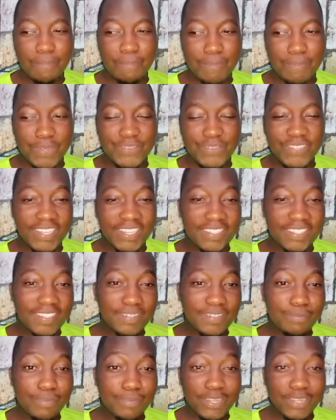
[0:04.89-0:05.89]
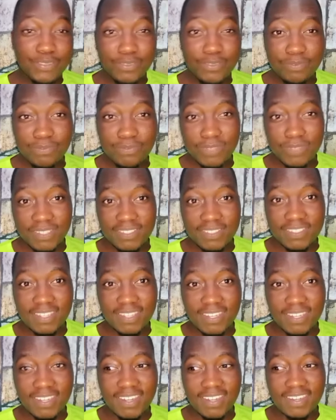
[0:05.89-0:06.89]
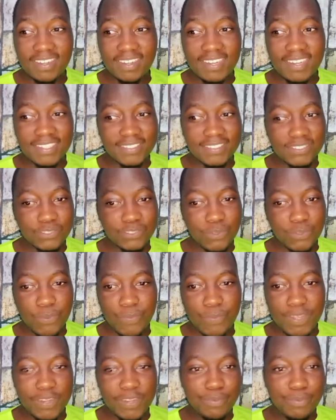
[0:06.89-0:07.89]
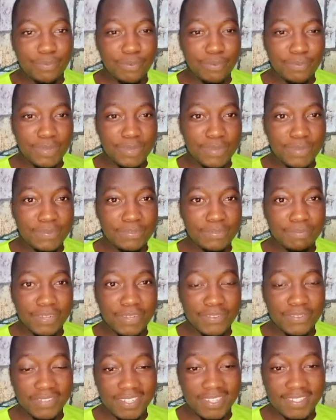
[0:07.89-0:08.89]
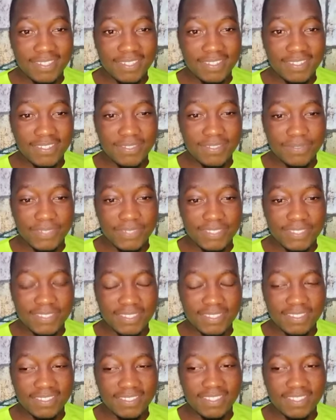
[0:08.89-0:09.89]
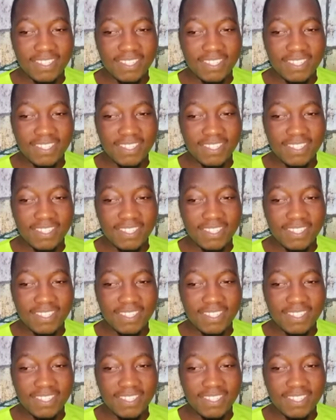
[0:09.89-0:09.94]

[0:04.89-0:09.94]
Man United Brighton fixture, and there's so many problems Man United is facing.